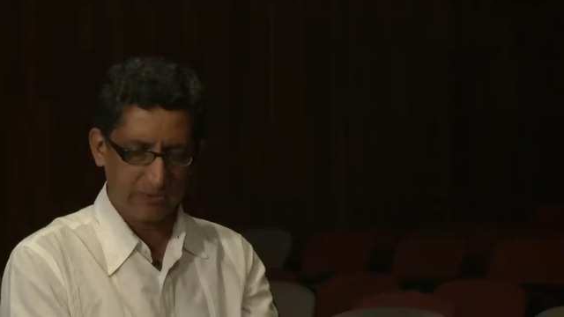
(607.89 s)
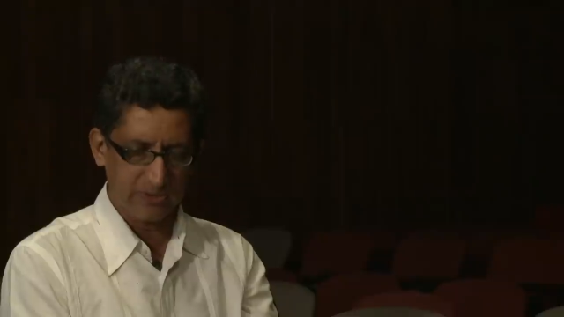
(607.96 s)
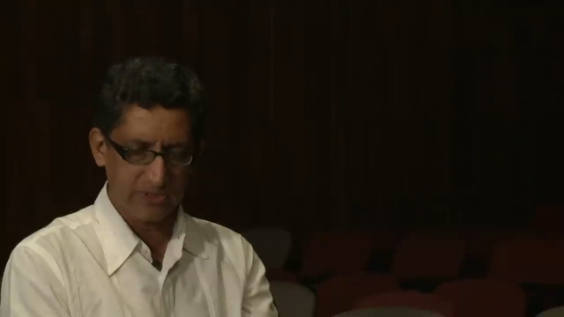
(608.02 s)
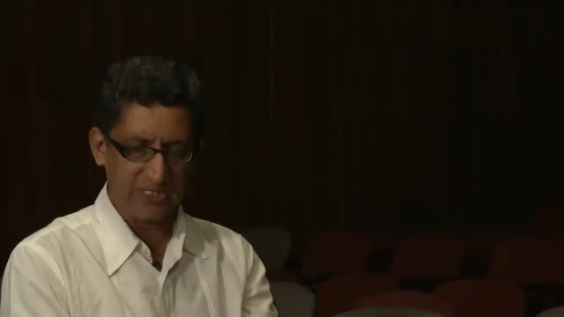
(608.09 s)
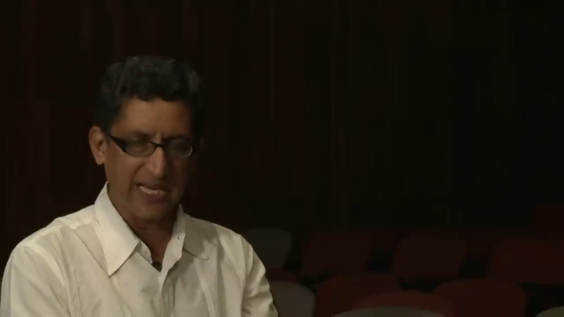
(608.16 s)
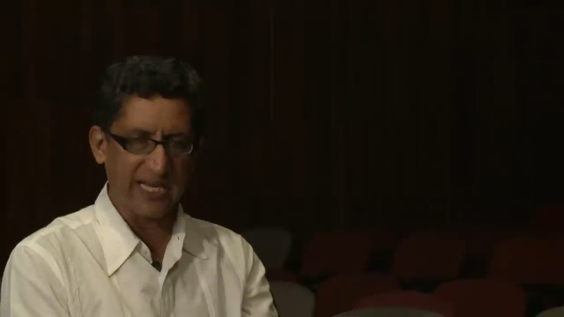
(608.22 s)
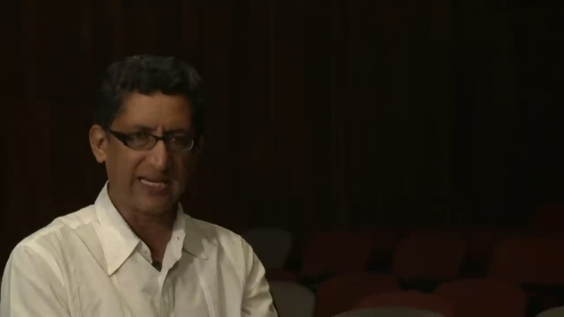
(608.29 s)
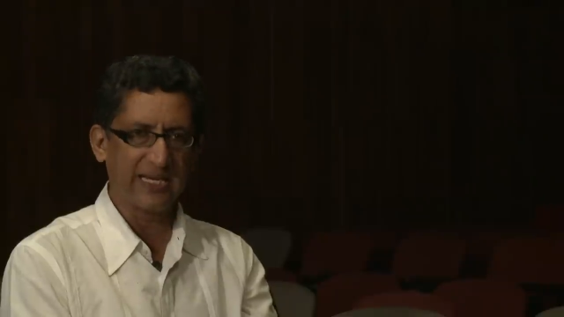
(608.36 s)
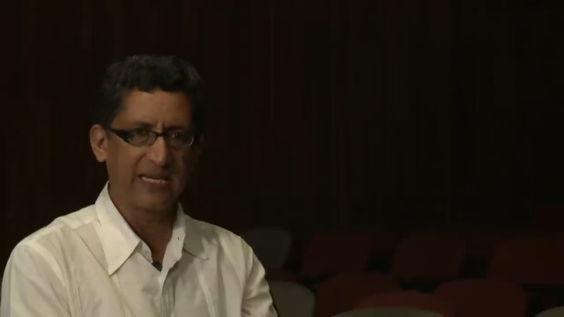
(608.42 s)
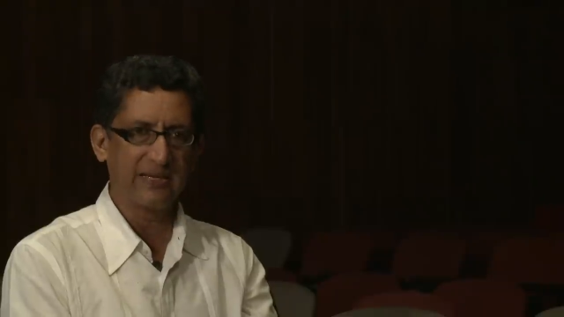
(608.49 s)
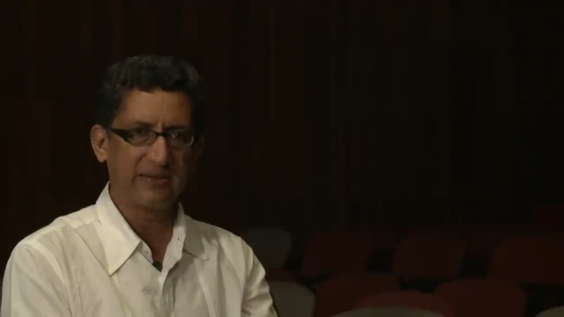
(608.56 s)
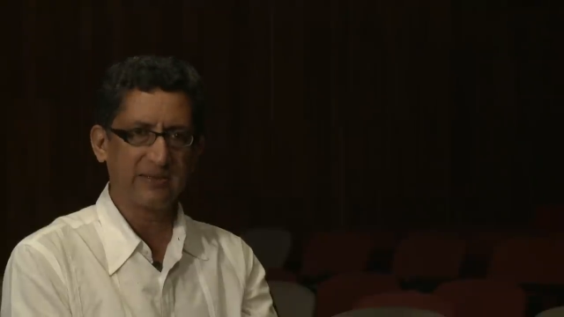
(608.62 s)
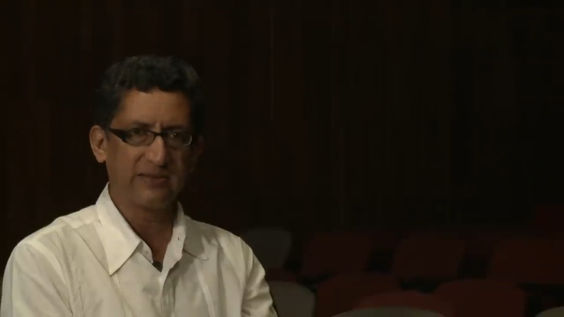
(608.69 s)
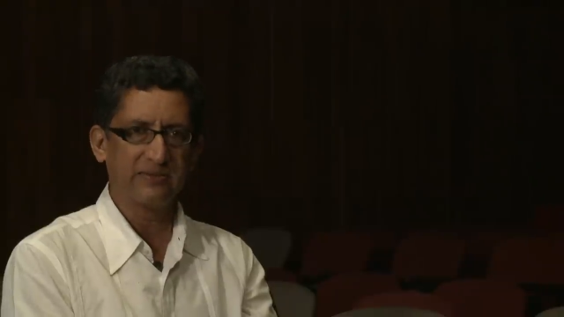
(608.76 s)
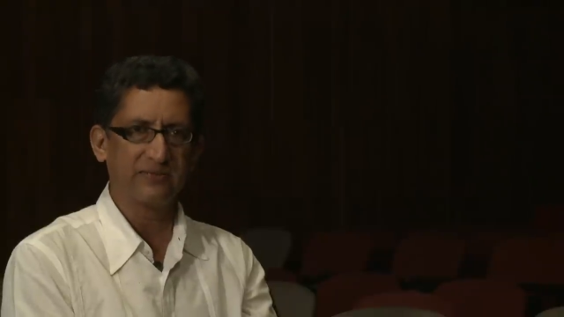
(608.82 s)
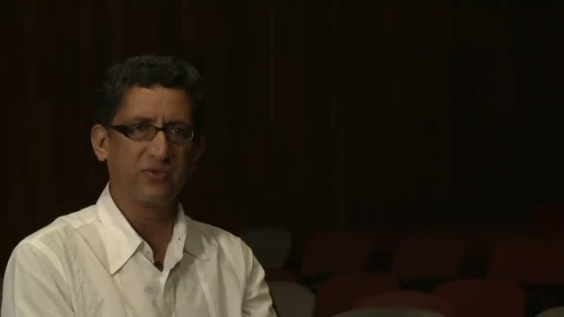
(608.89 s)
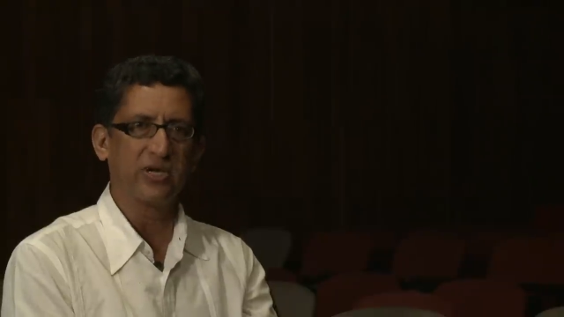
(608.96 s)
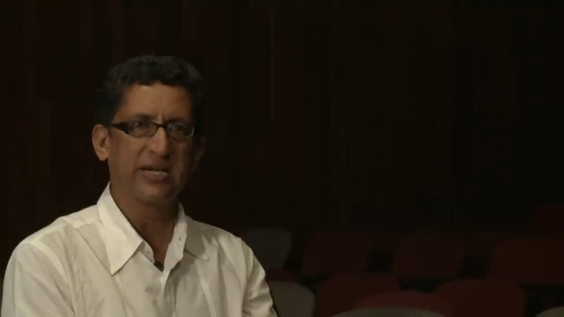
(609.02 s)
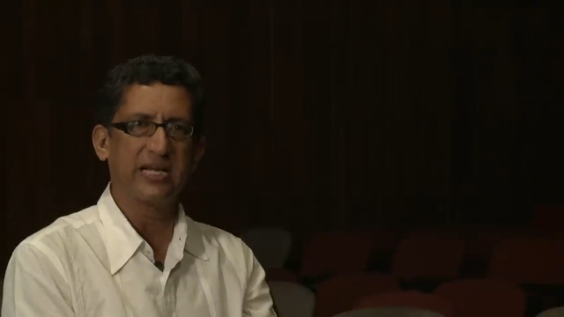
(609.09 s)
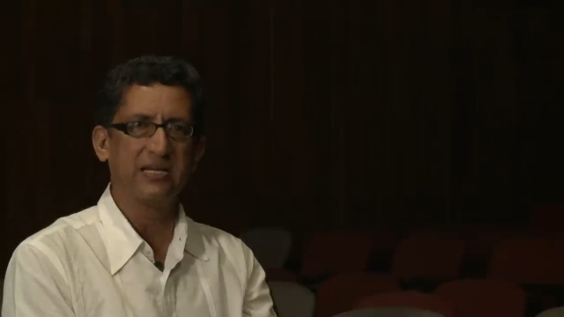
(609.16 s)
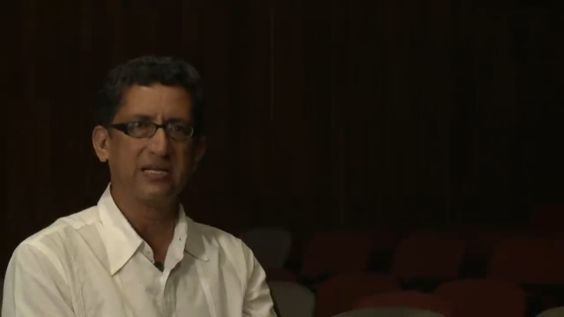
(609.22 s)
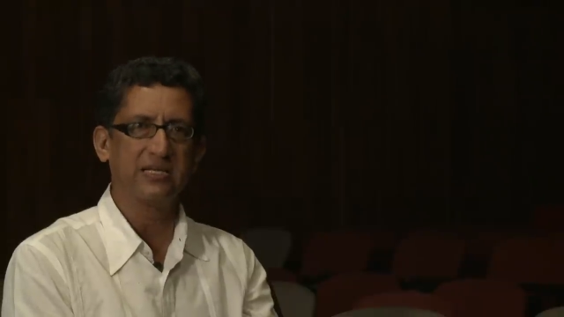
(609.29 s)
sharing
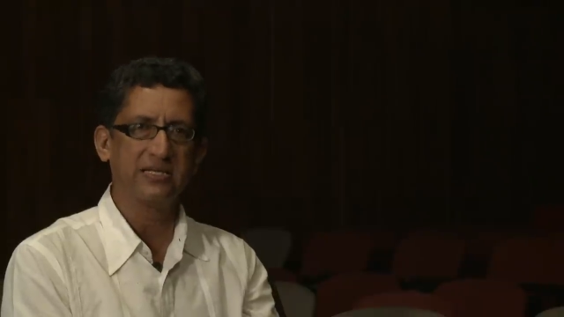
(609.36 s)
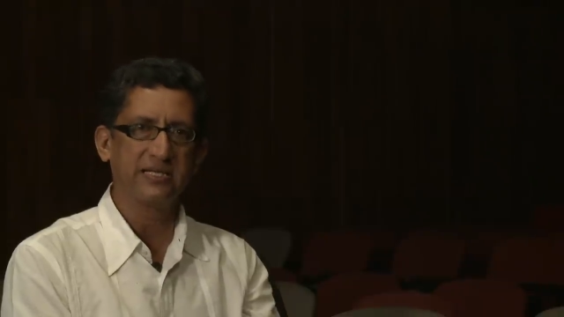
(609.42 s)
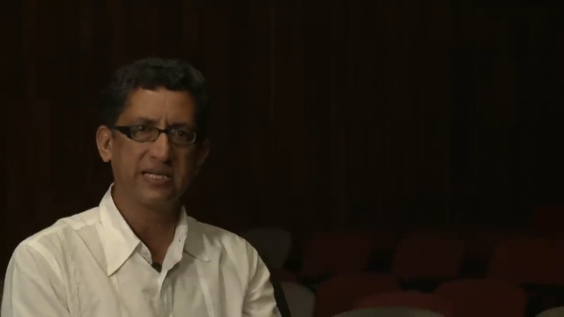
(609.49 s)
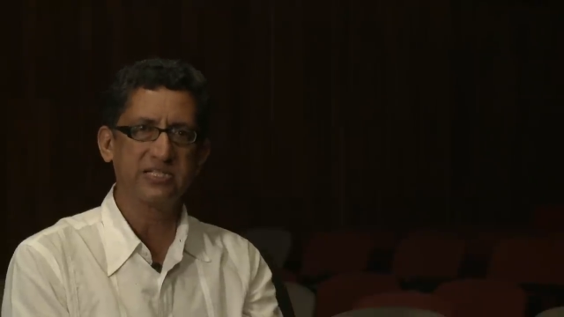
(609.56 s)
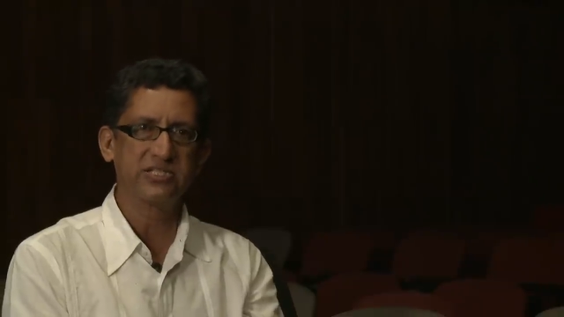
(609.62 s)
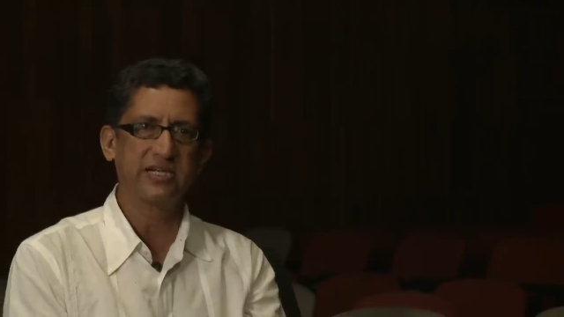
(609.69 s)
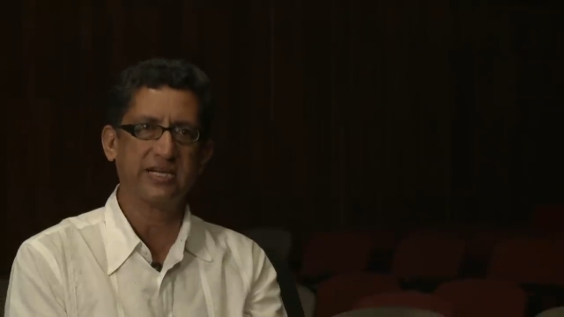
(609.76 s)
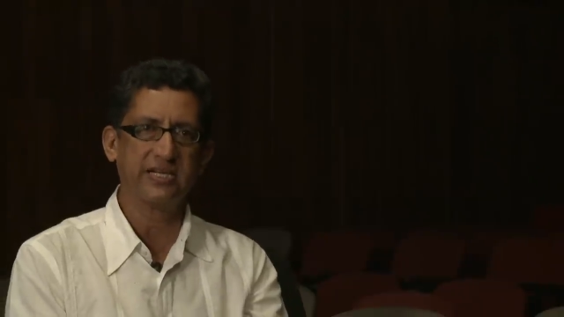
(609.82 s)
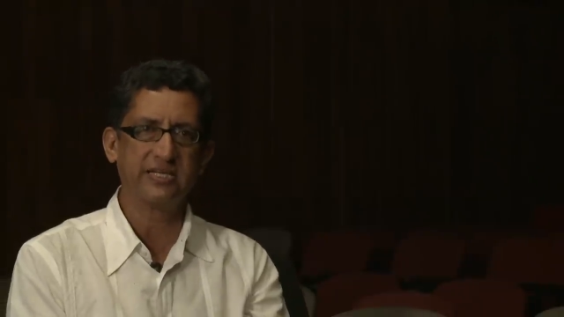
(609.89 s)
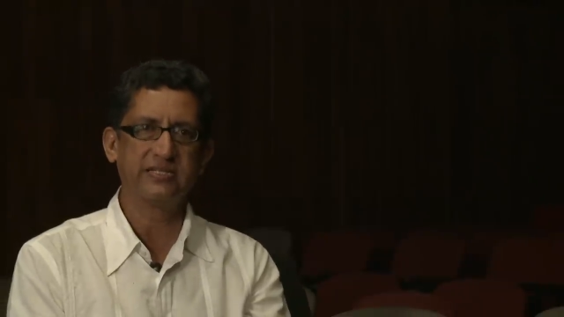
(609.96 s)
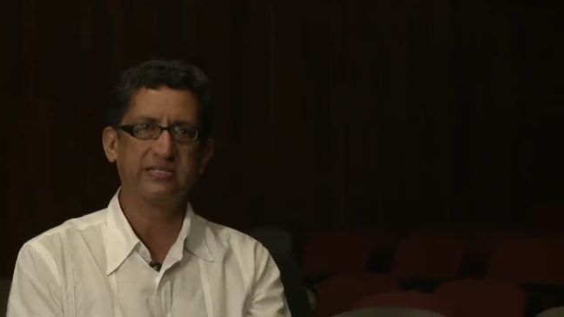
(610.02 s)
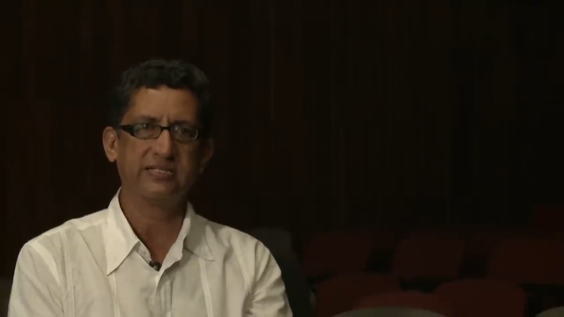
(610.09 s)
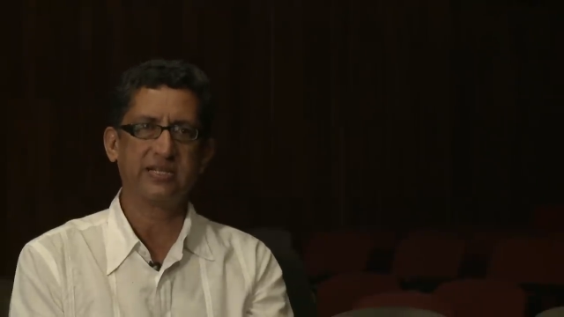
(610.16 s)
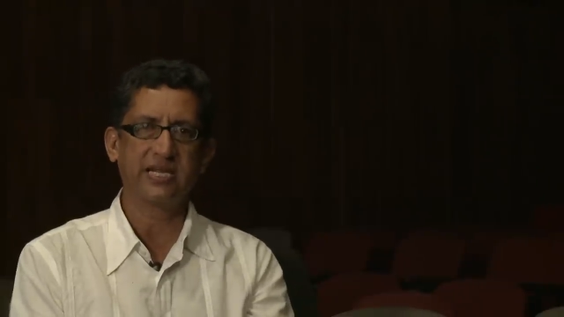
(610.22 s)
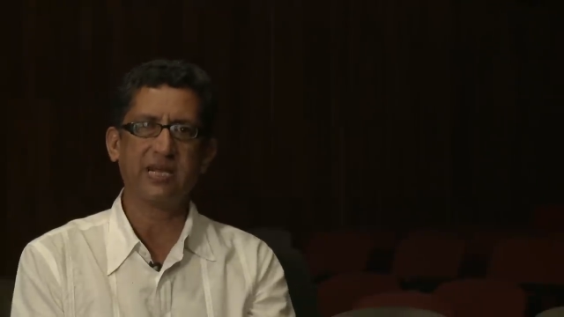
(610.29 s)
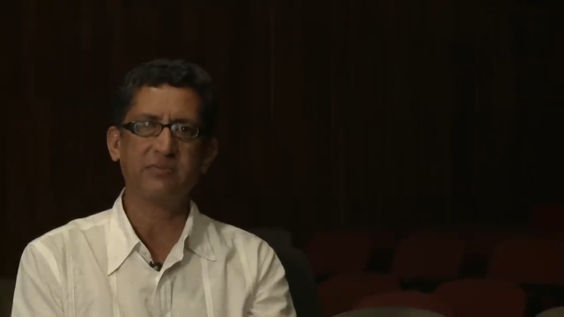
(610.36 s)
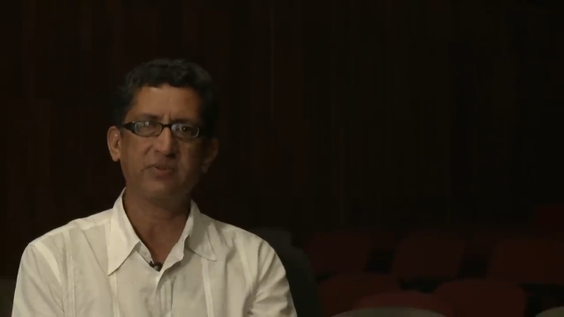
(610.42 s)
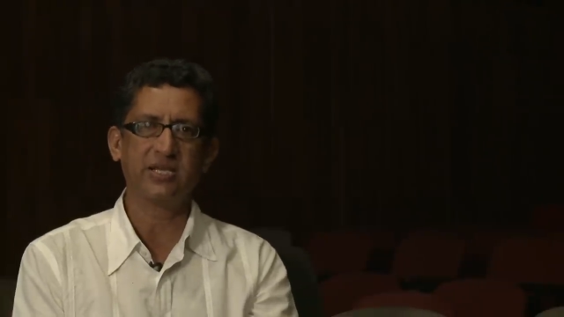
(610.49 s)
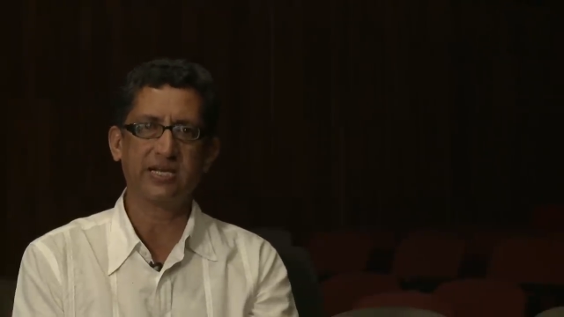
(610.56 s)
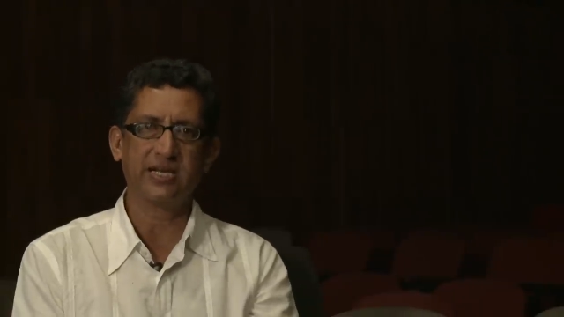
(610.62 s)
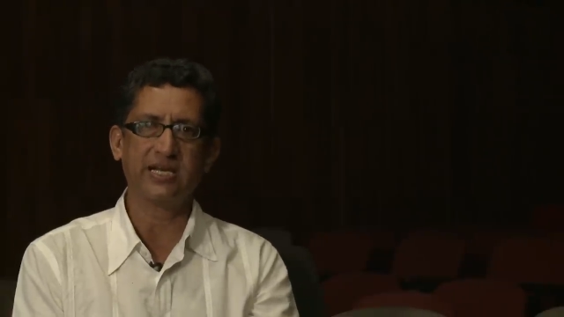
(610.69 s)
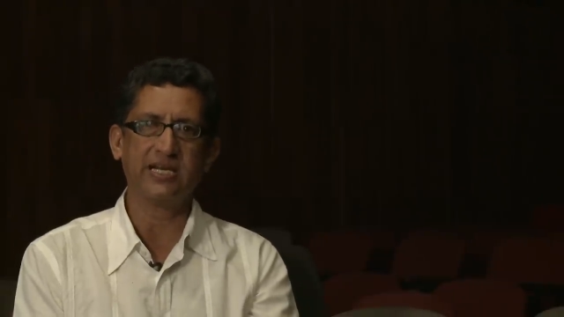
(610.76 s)
what I learnt at Sheridan came
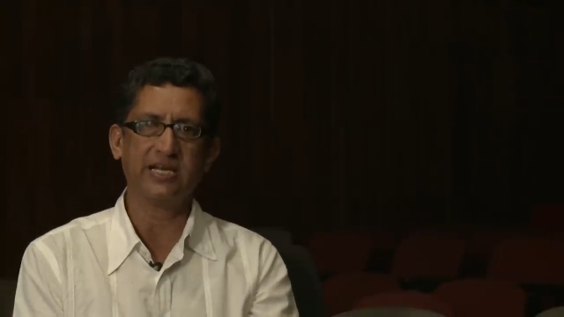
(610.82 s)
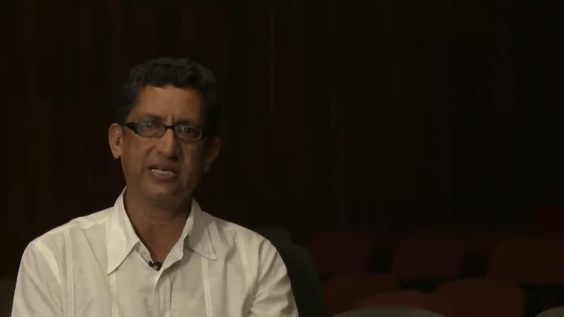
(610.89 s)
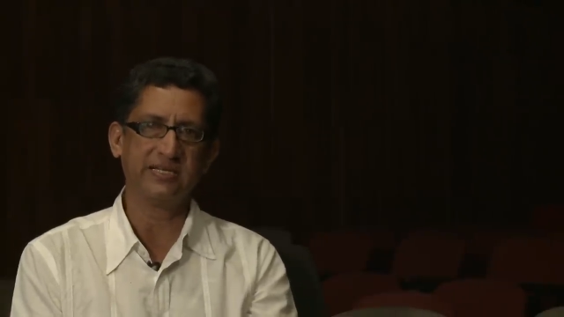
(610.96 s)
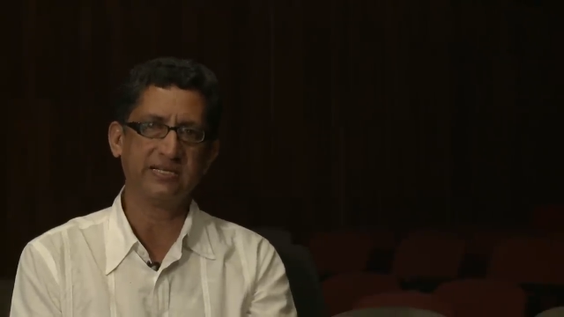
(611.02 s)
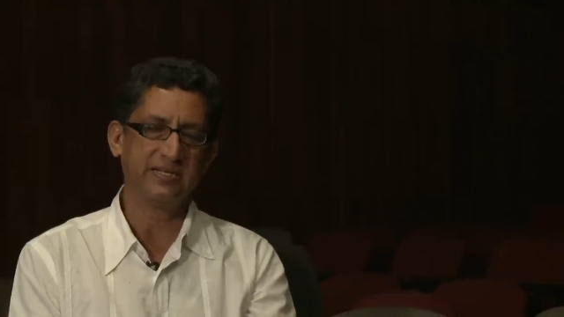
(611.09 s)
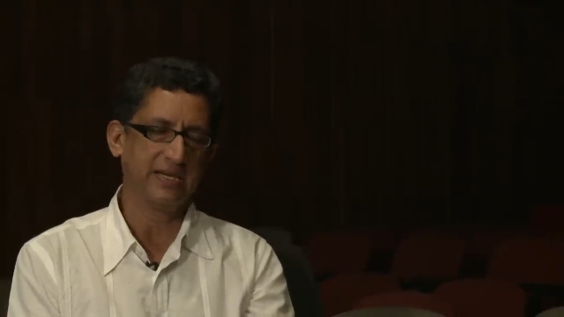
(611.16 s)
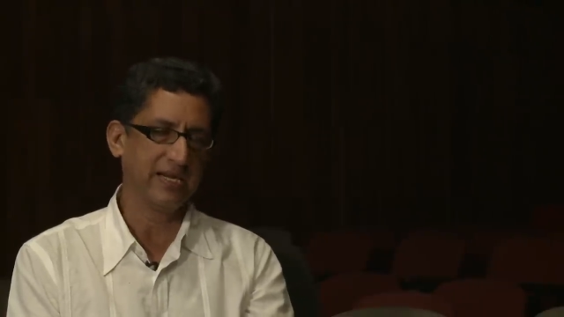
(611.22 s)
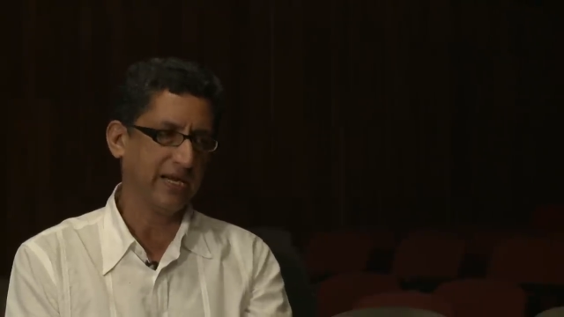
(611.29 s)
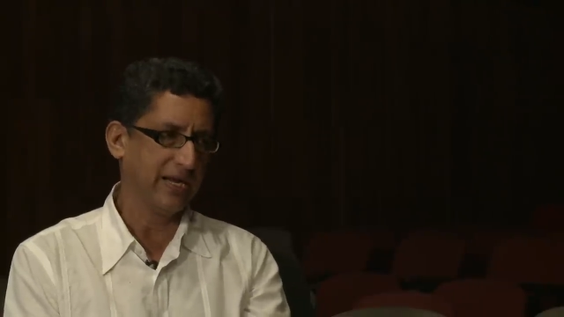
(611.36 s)
here again,